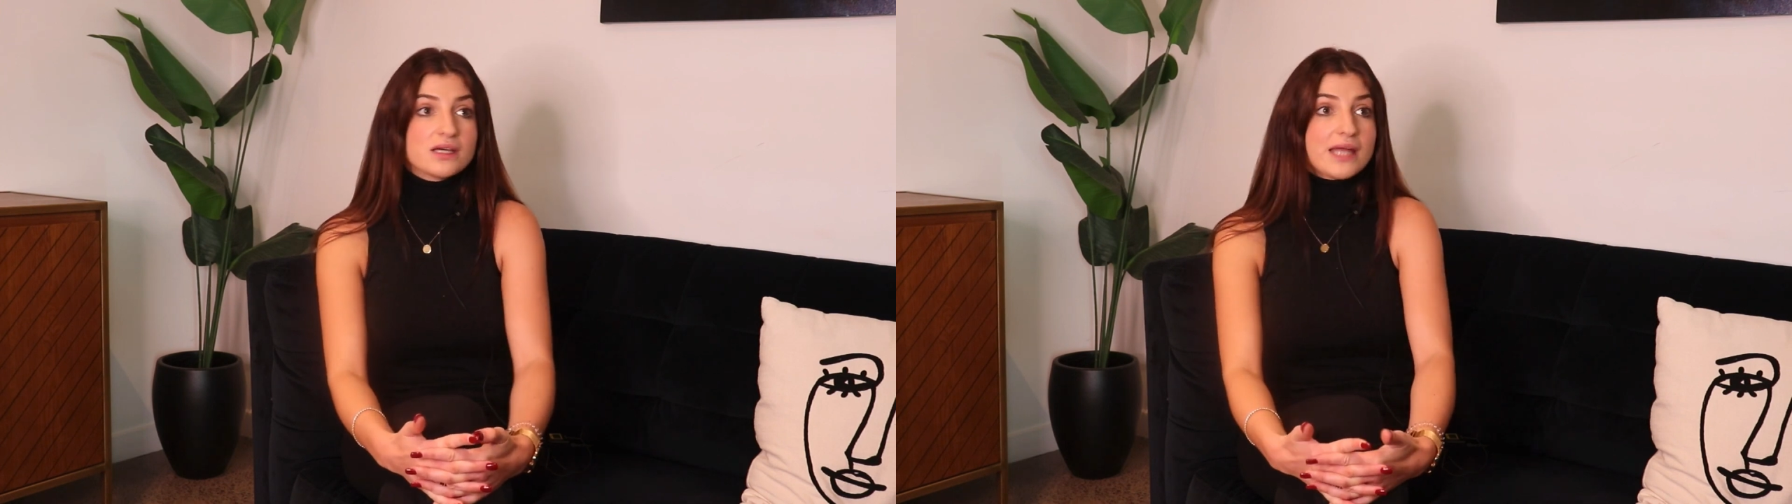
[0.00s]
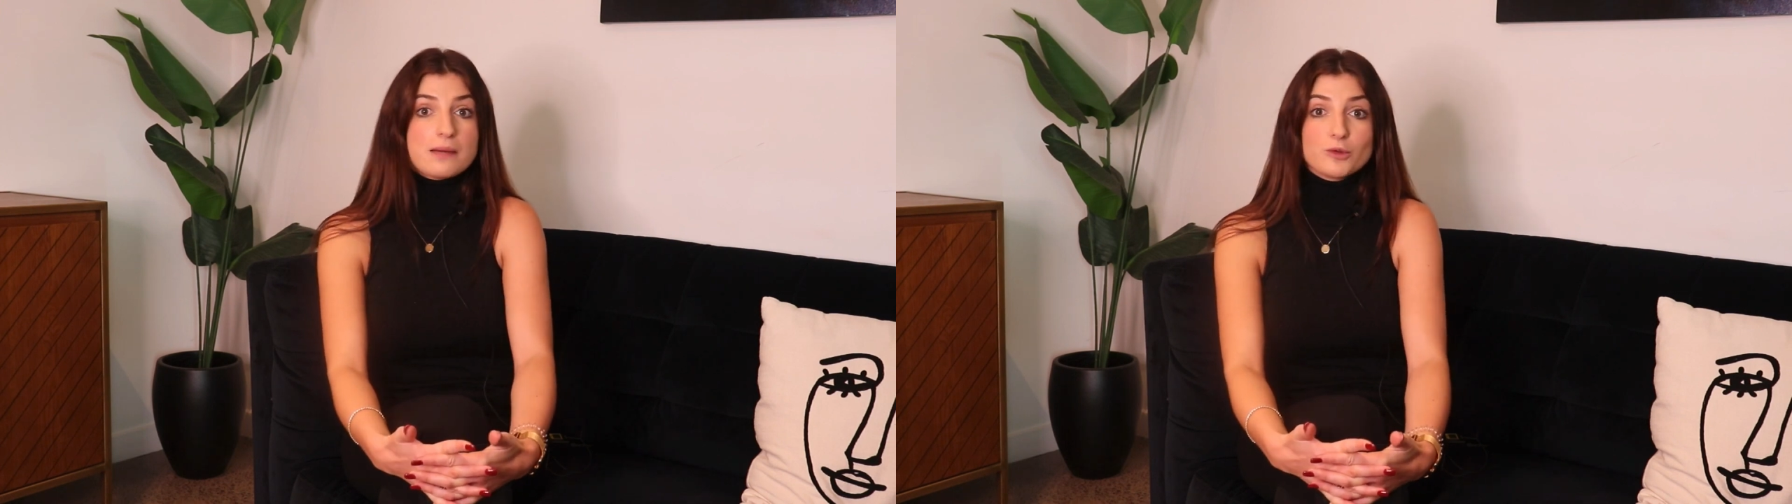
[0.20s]

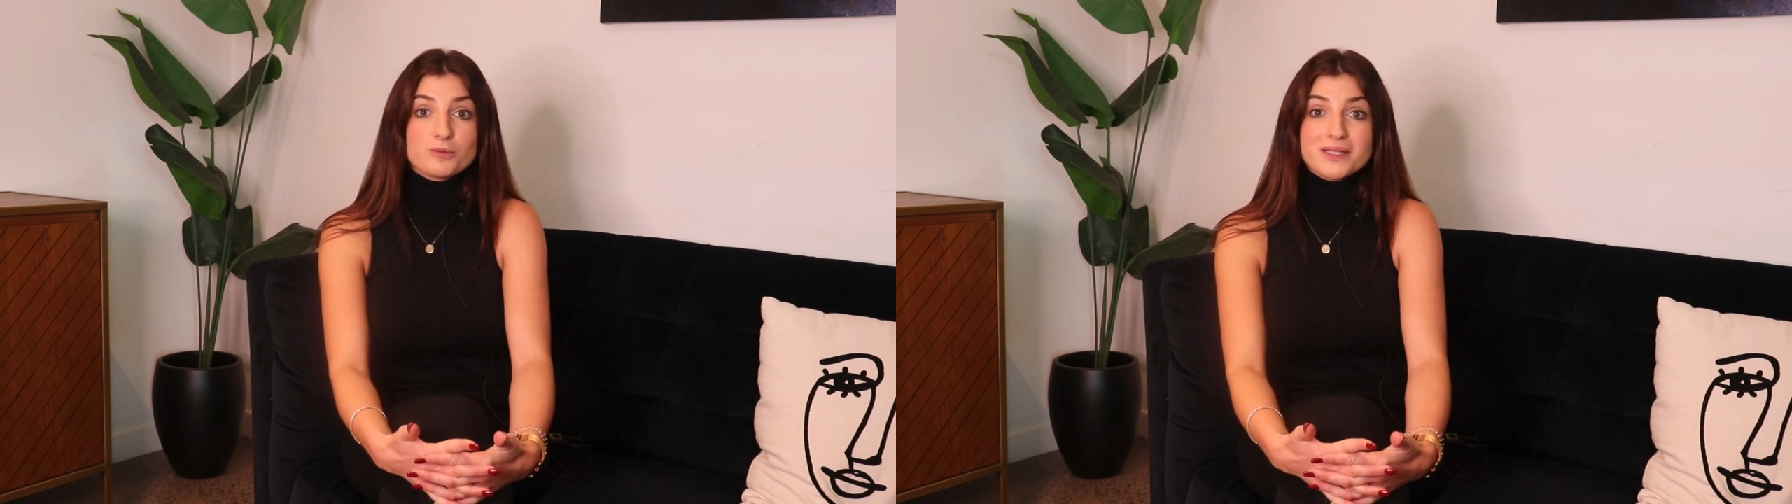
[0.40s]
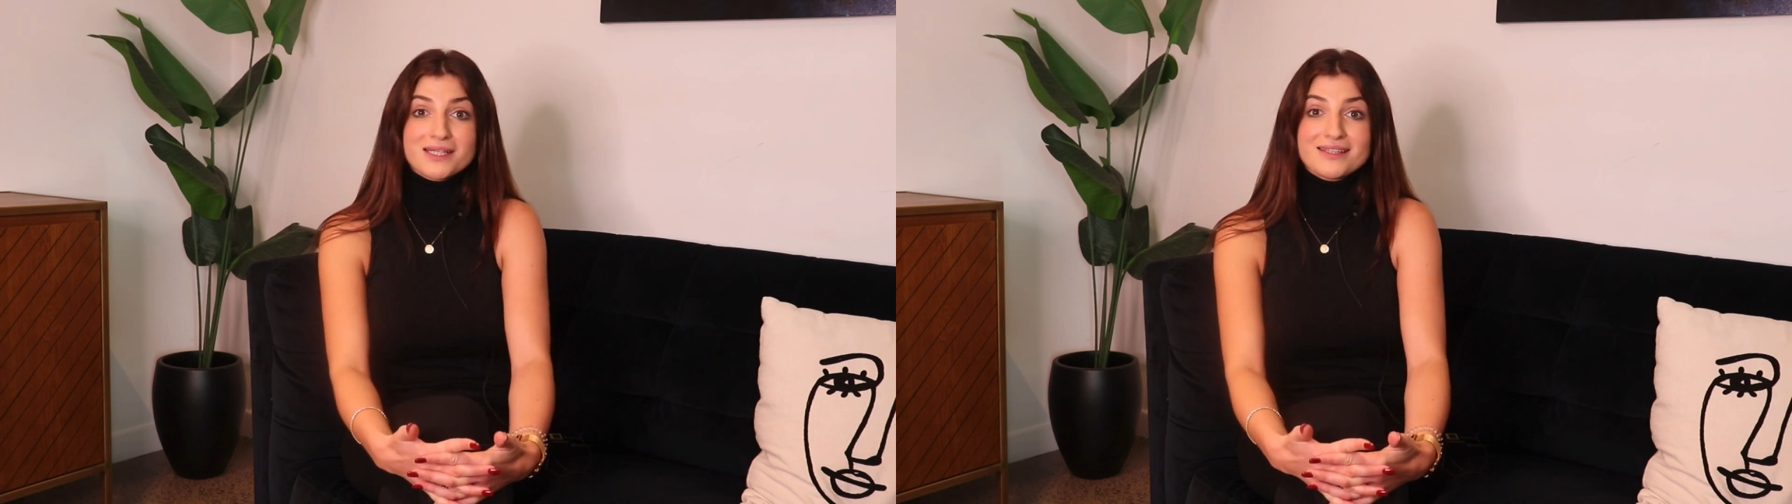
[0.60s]

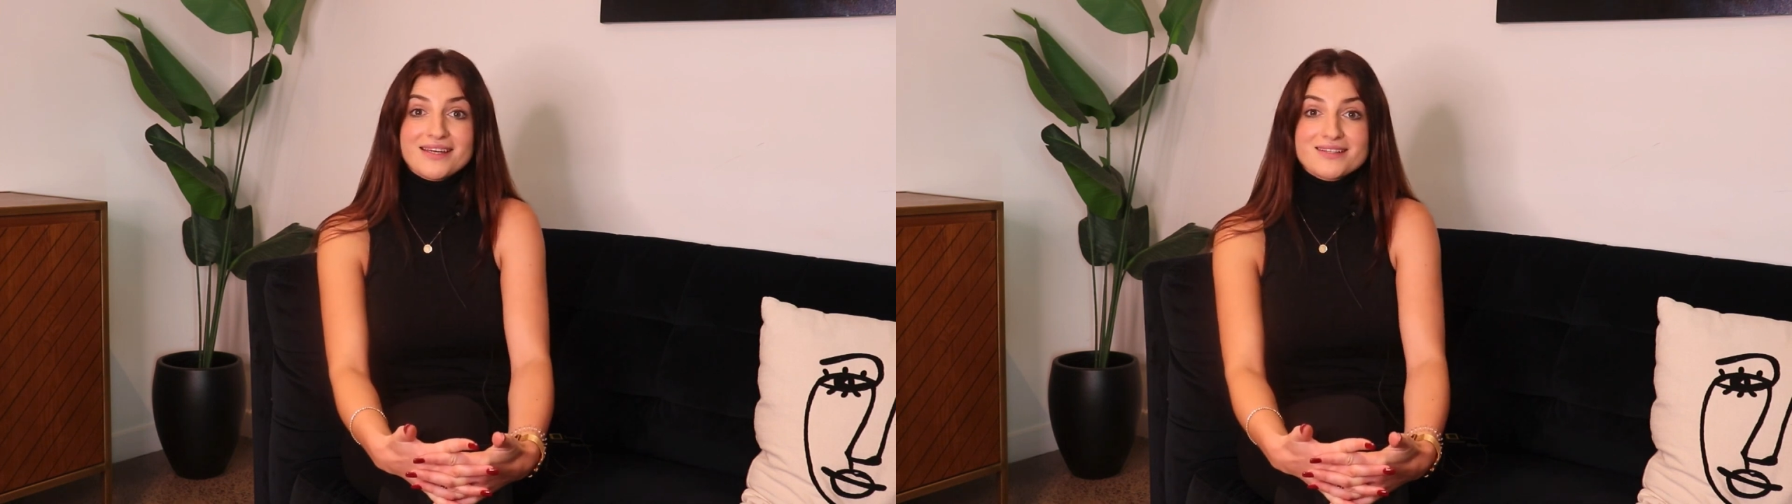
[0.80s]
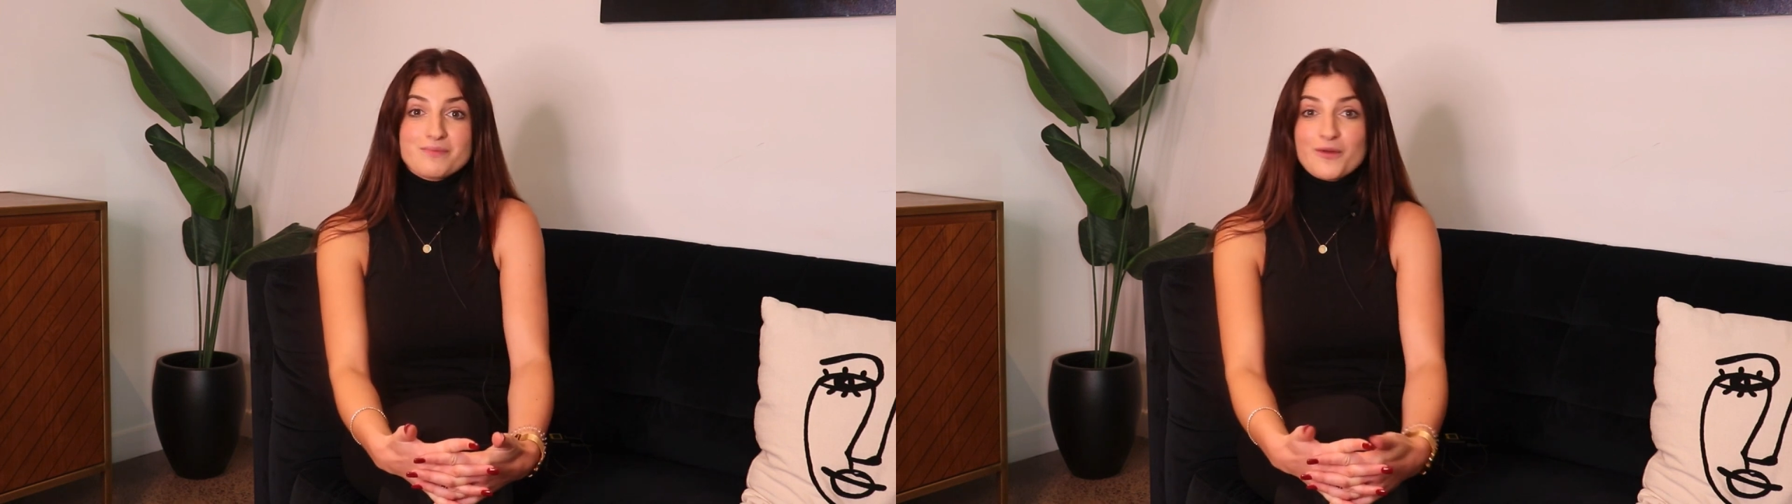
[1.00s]
enabled me to
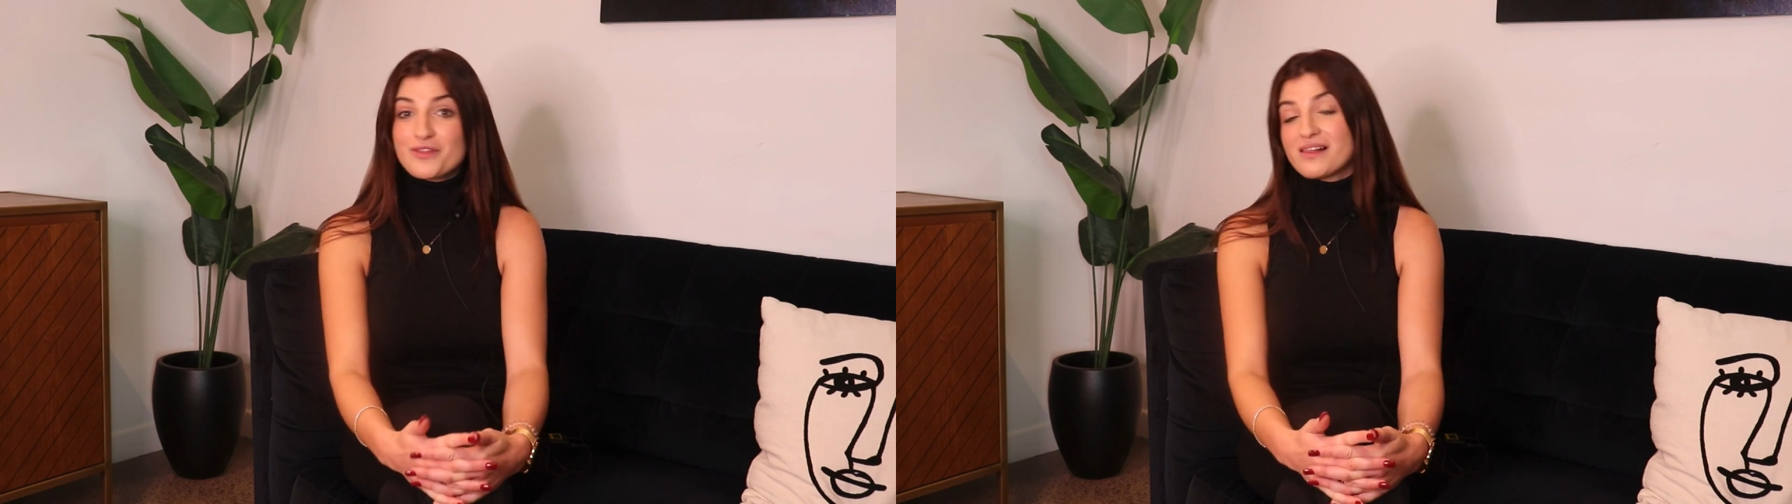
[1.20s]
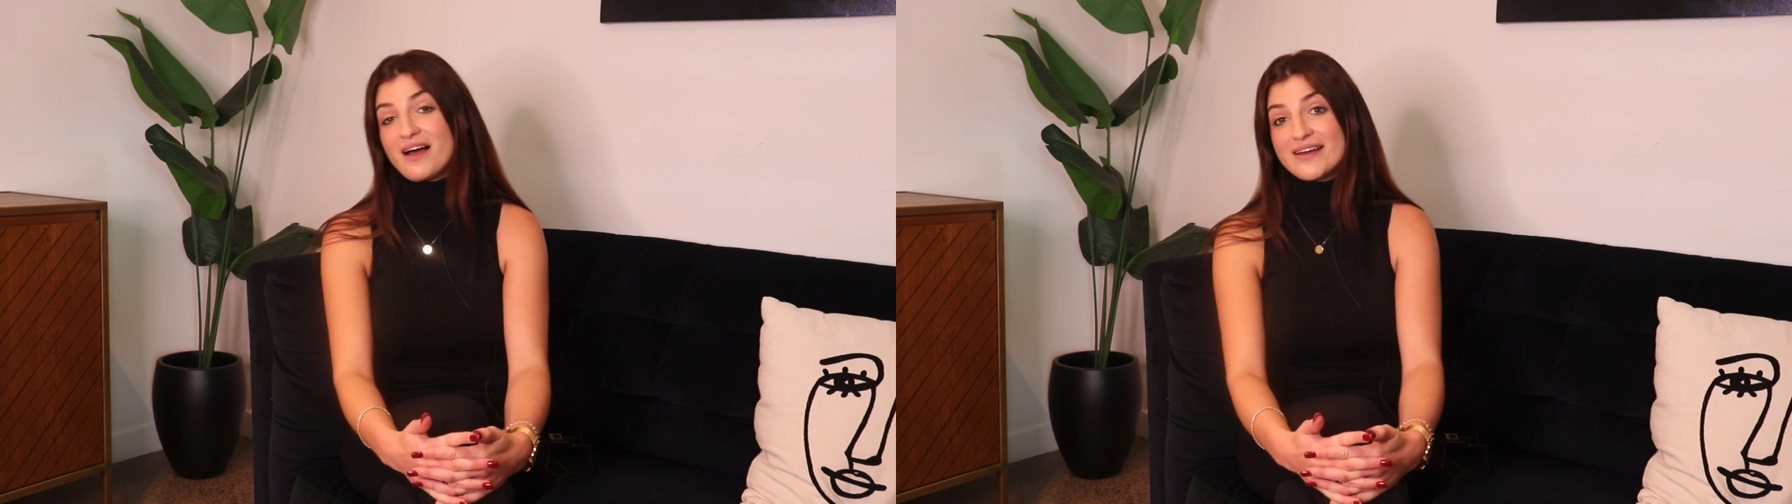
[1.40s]
connect both
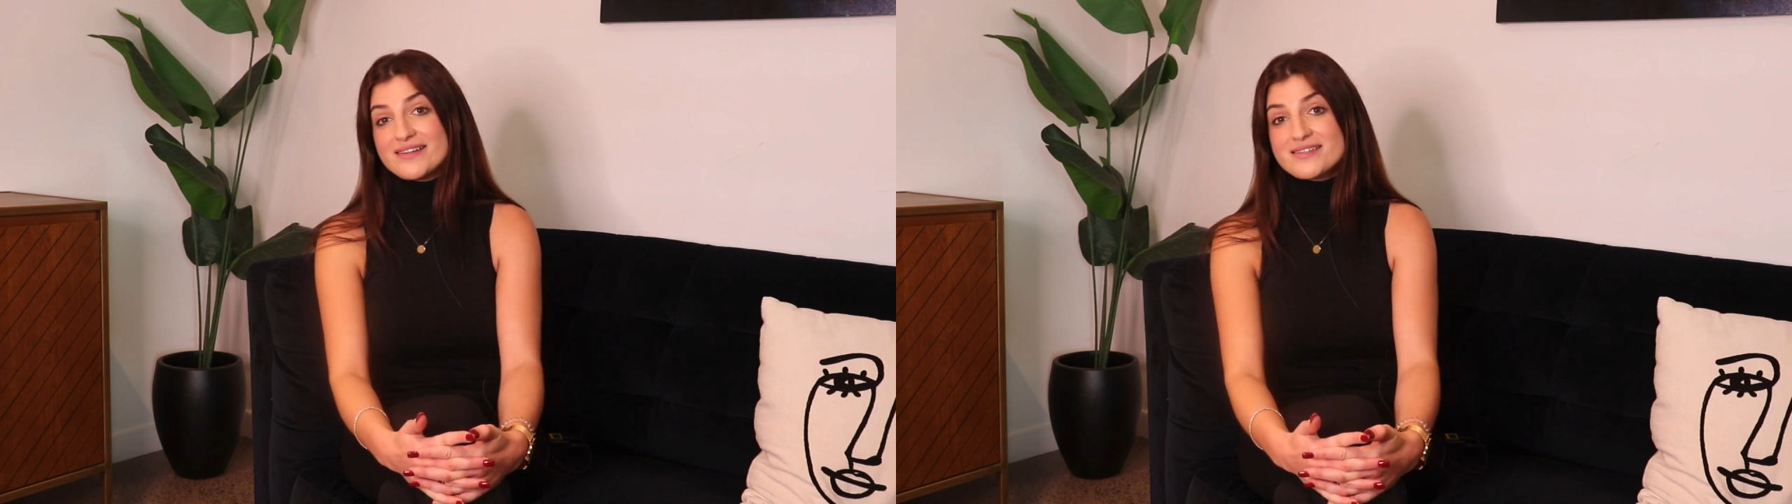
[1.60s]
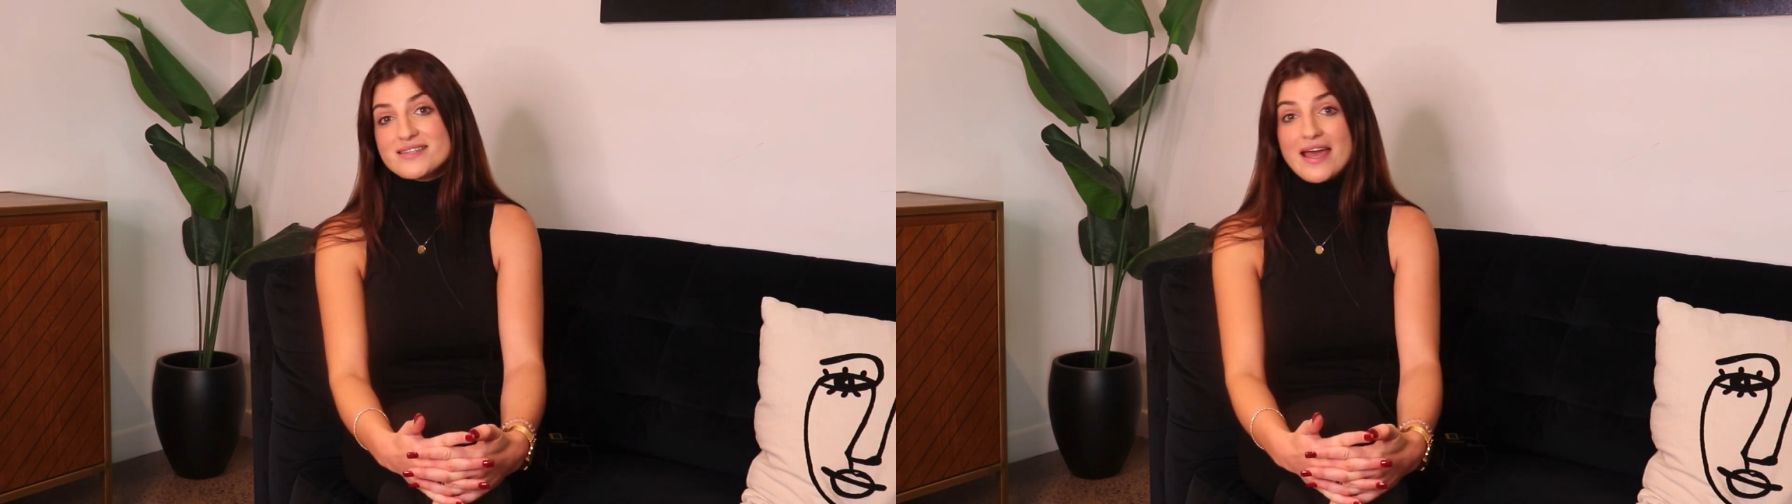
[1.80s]
the
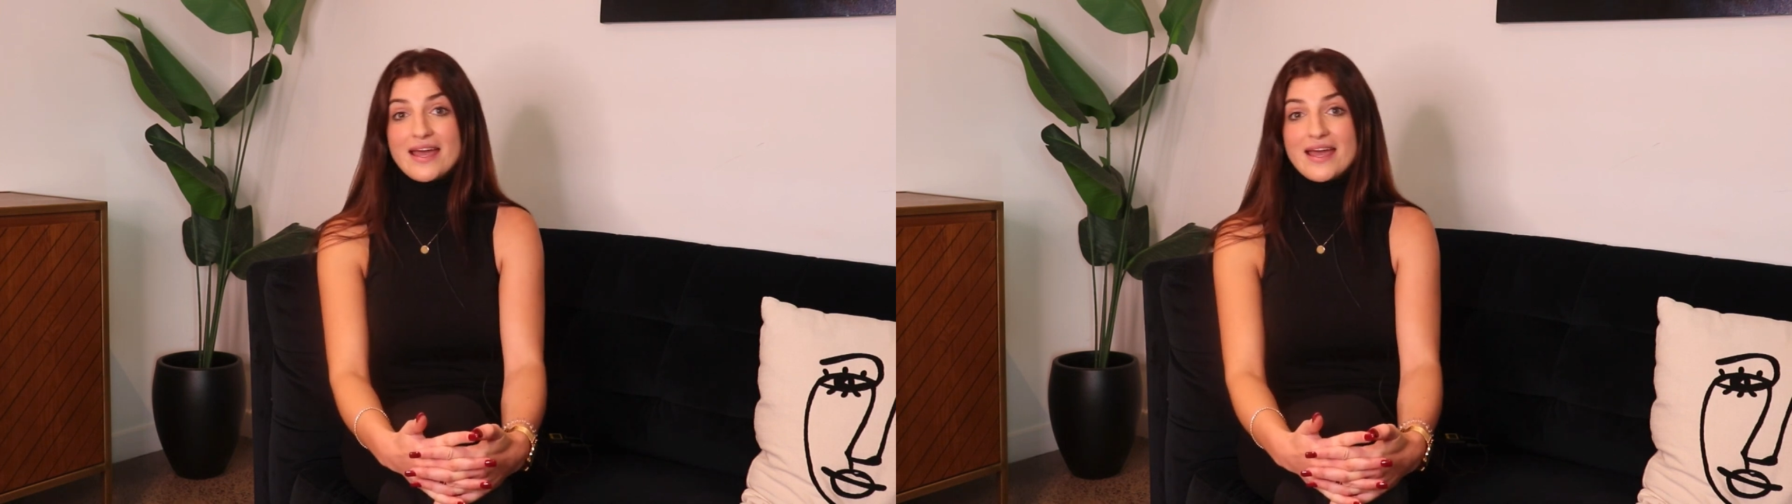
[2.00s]
clients